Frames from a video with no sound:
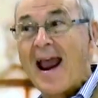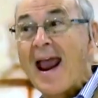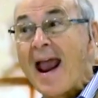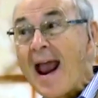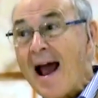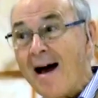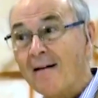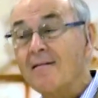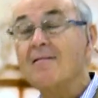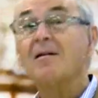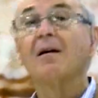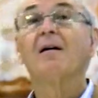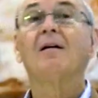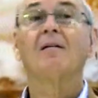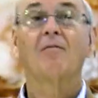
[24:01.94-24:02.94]

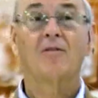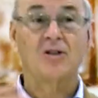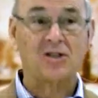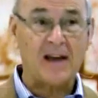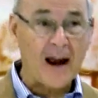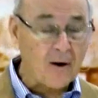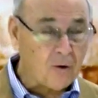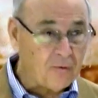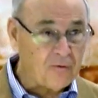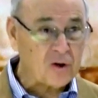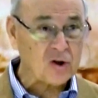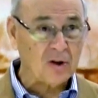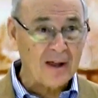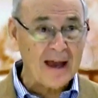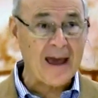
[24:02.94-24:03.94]
and the
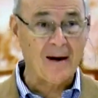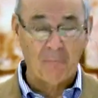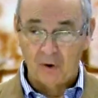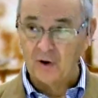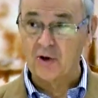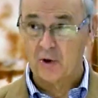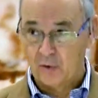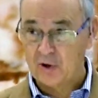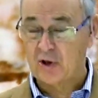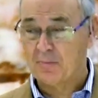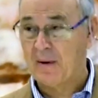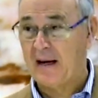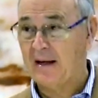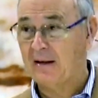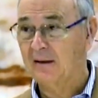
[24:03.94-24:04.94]
sacrificial animal, so to
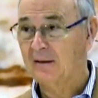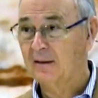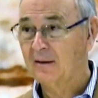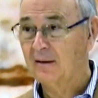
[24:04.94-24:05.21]
speak.